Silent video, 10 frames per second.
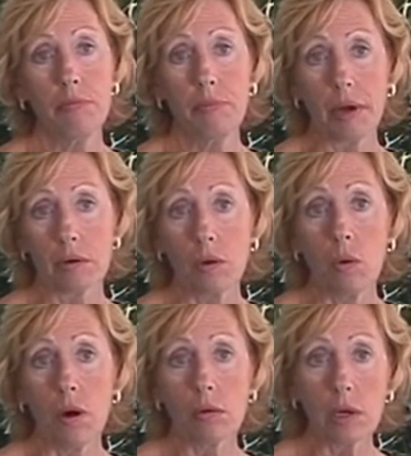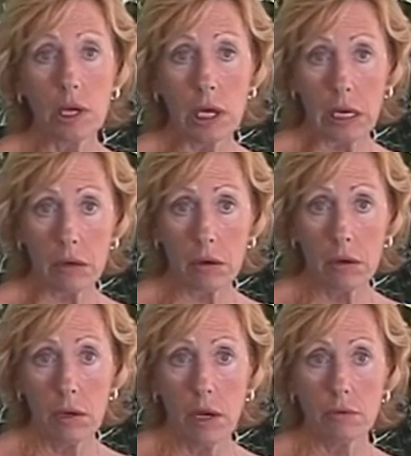better quality care.
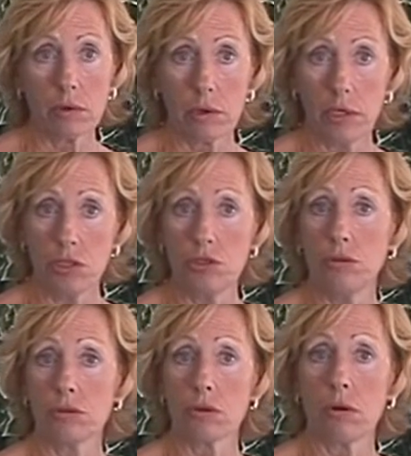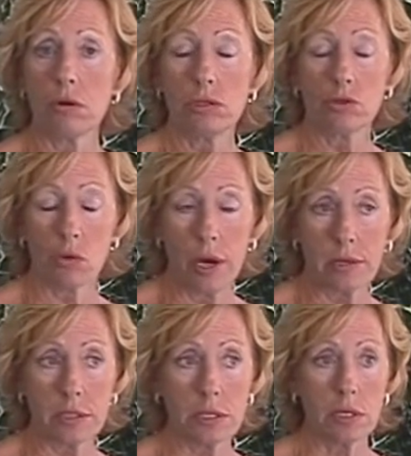Their issues are
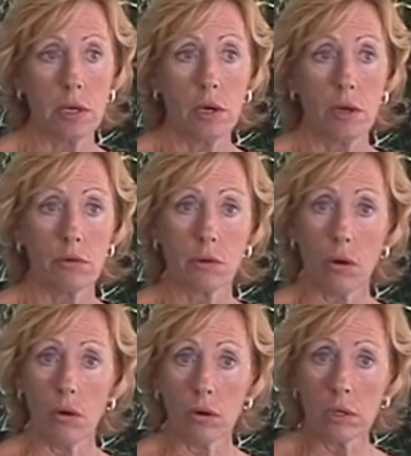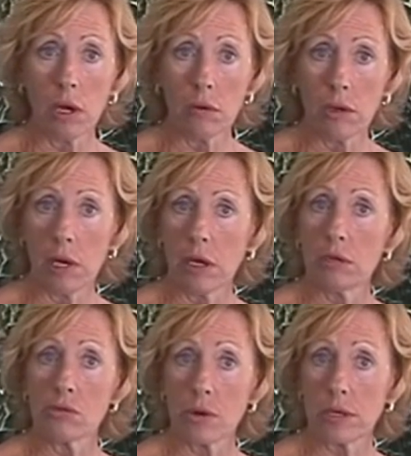addressed, they're ongoing and
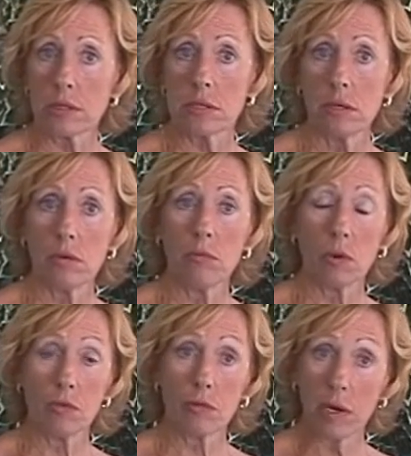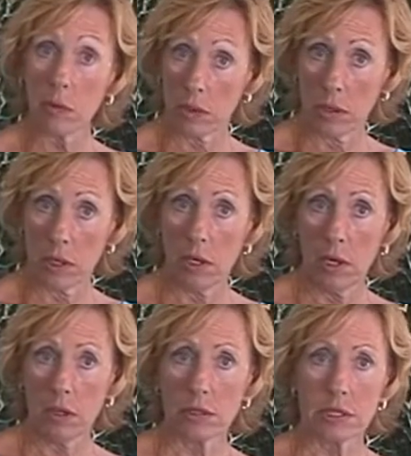addressed more frequently.
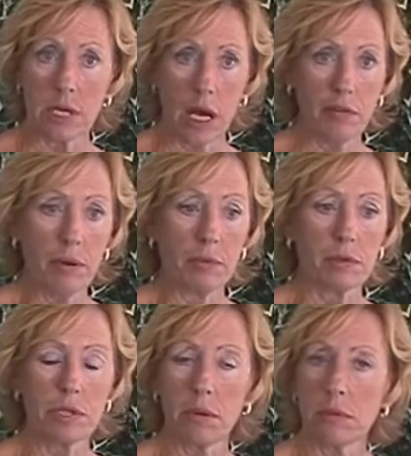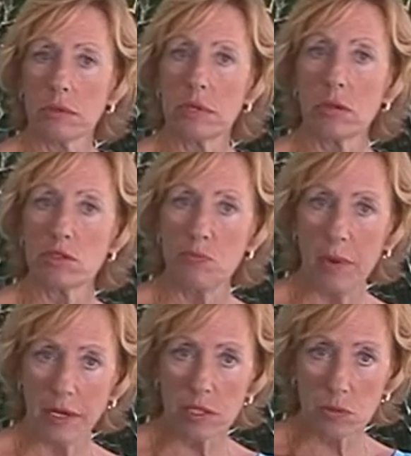The staff member is able to touch
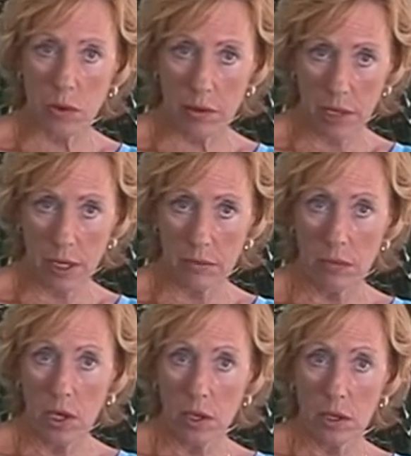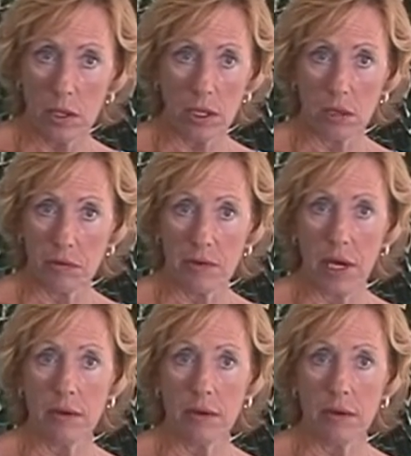base with them. You know, if